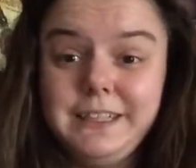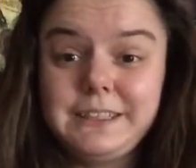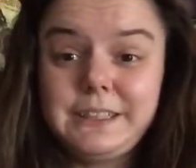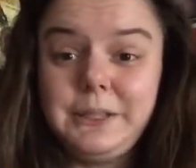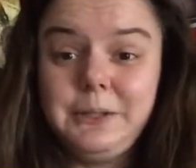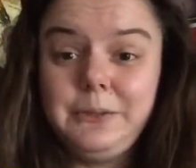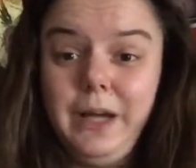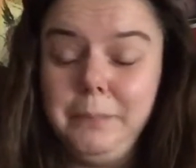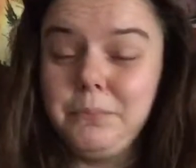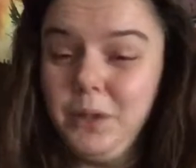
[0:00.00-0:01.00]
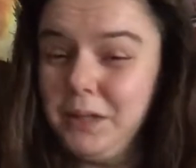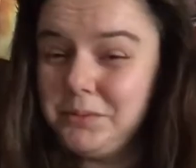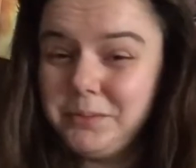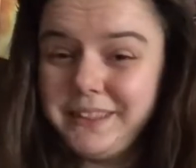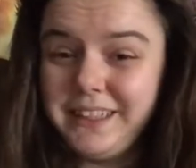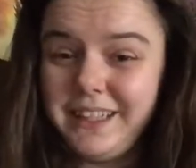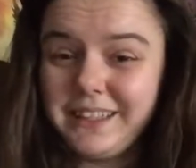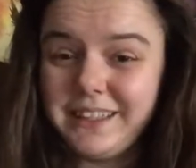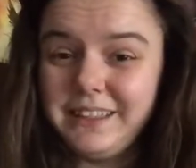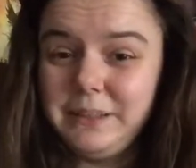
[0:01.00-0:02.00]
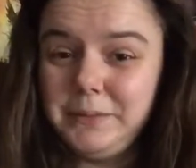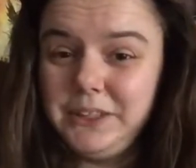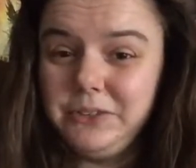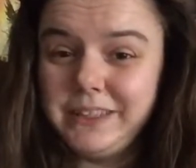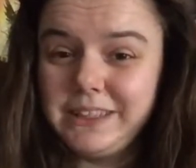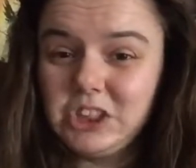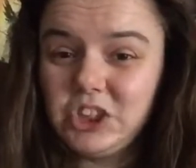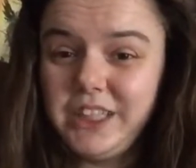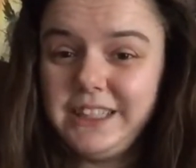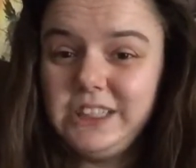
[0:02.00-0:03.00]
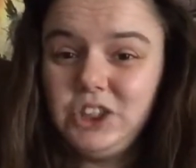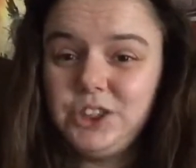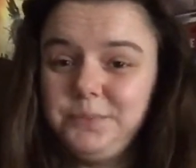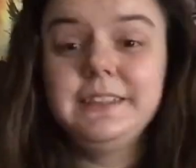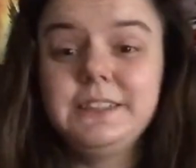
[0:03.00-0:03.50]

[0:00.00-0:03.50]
so I'm probably not gonna be doing this challenge.